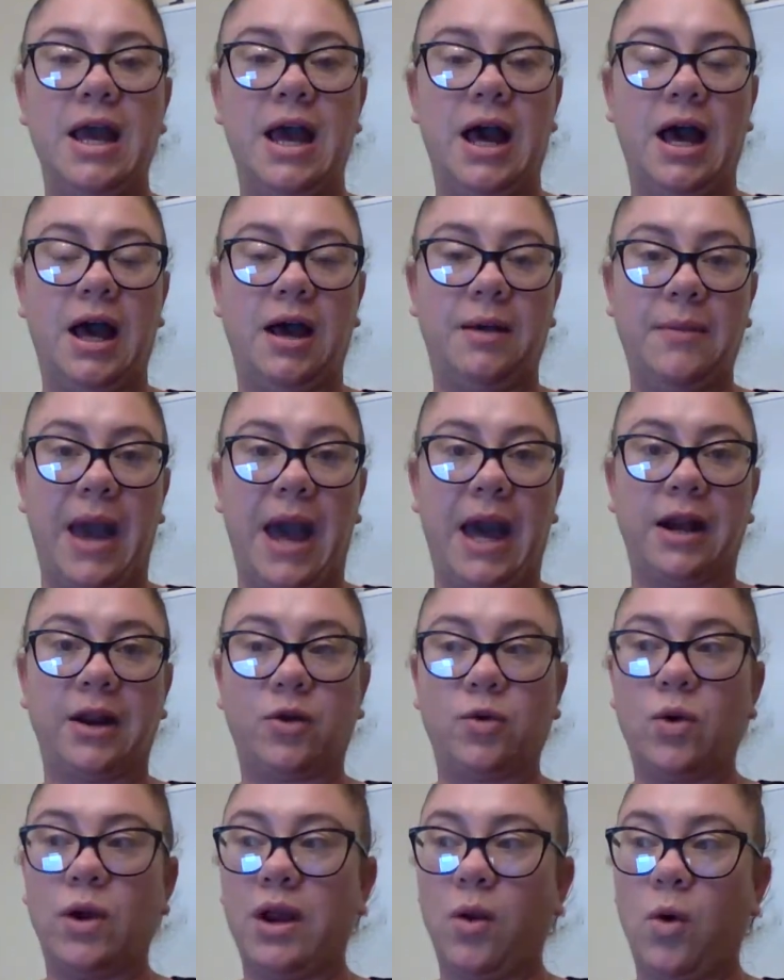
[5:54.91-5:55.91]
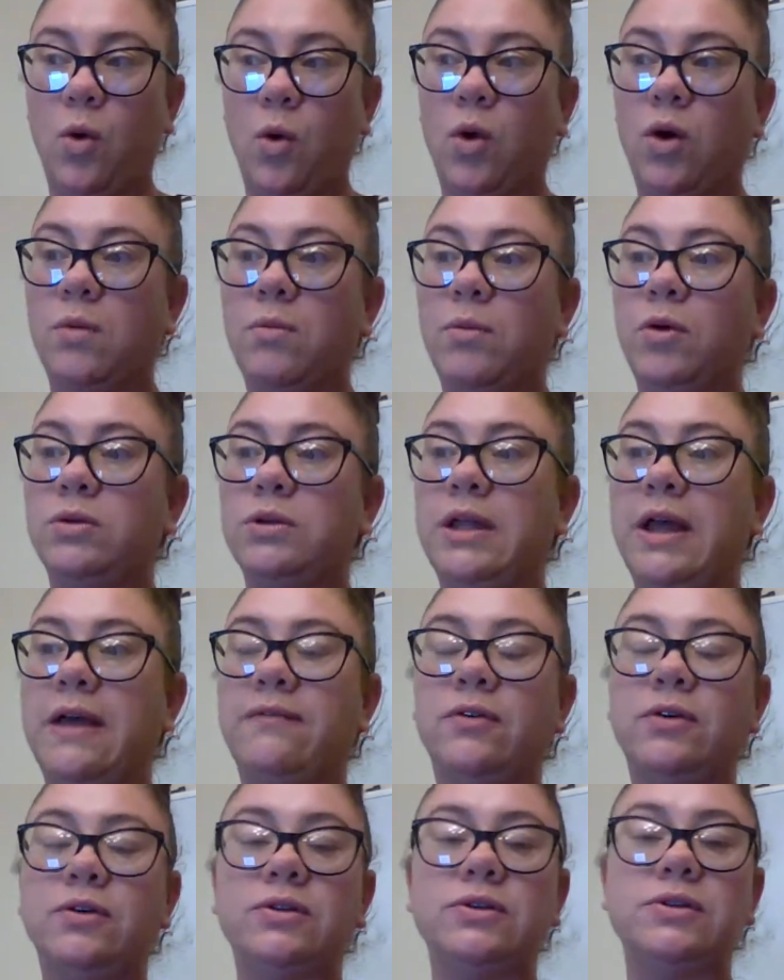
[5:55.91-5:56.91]
adequate hormone
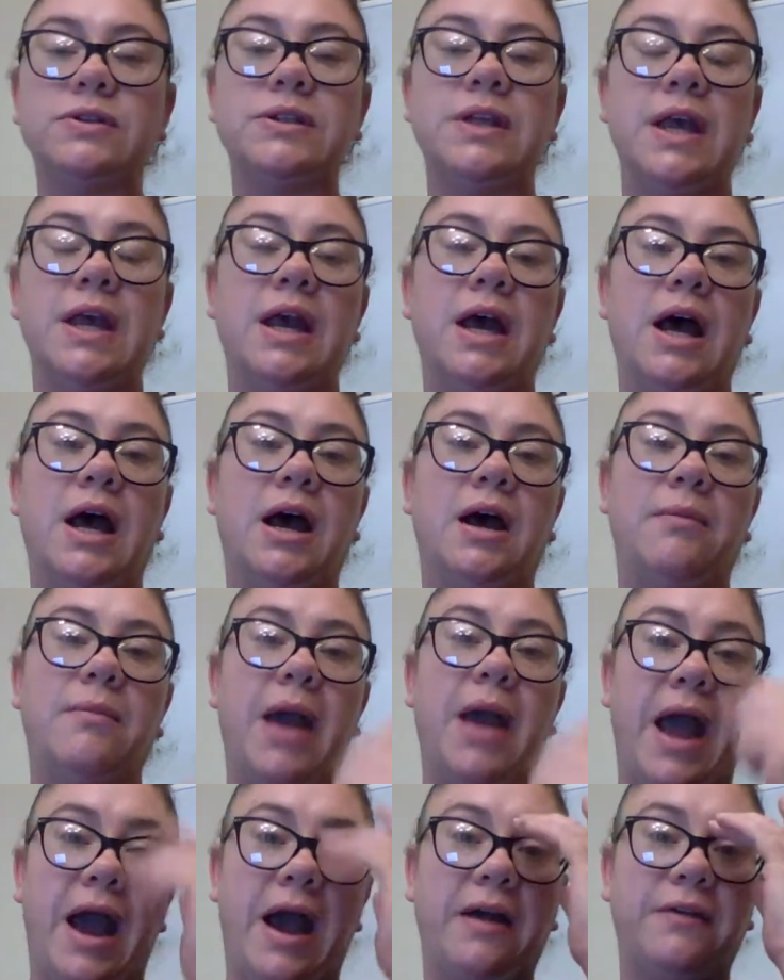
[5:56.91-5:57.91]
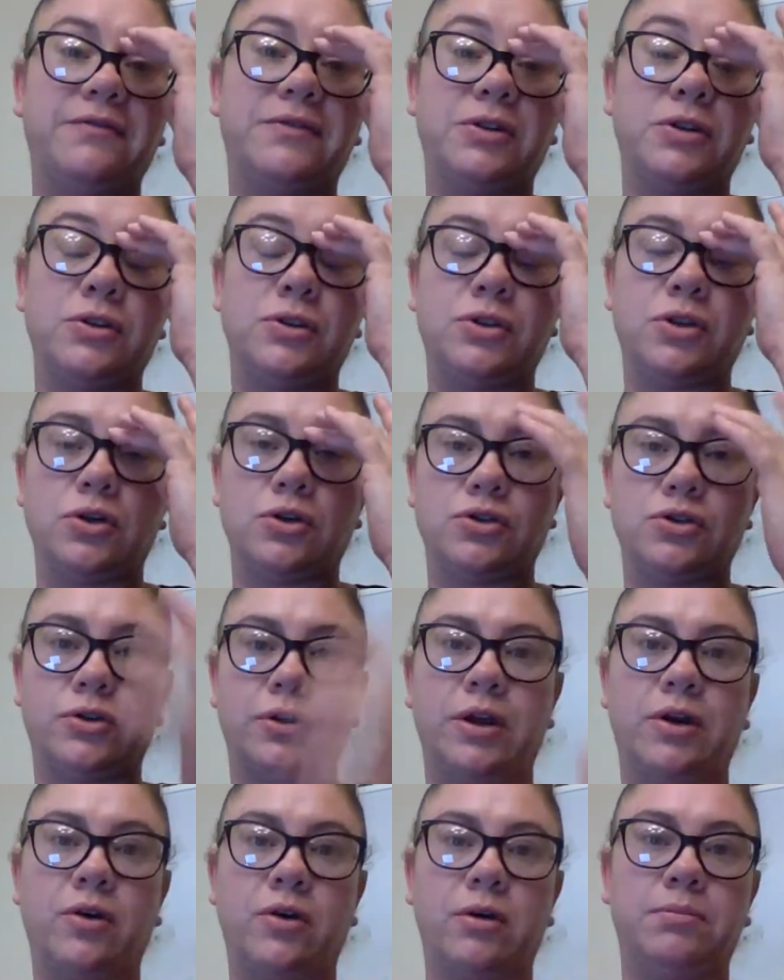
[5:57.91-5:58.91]
levels after
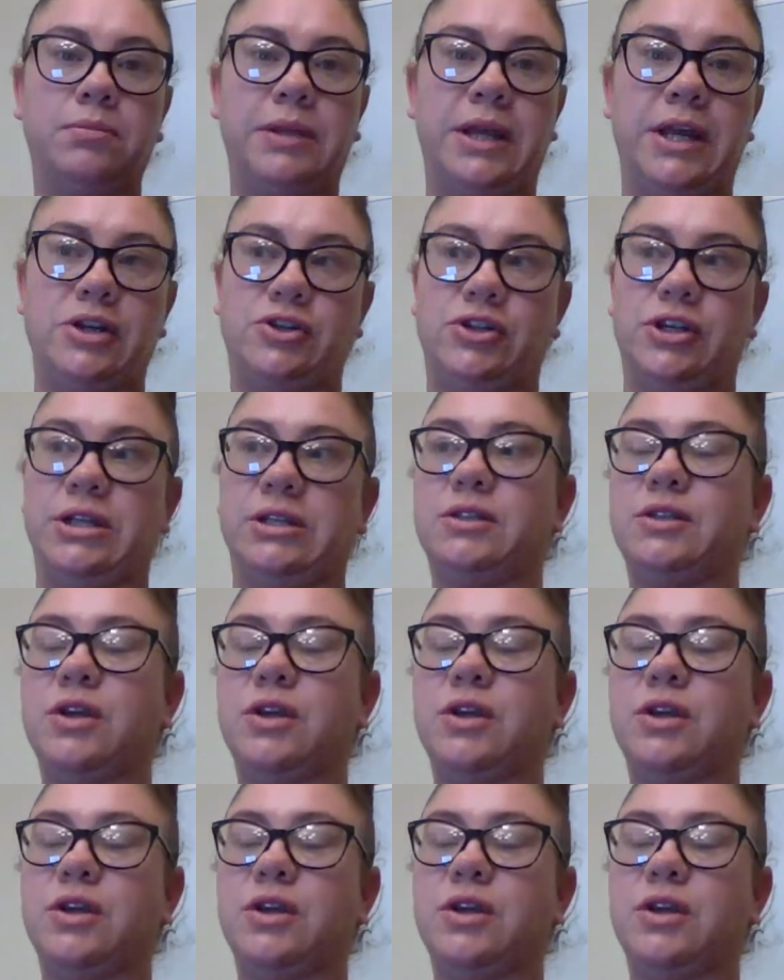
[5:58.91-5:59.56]
surgery or ablation.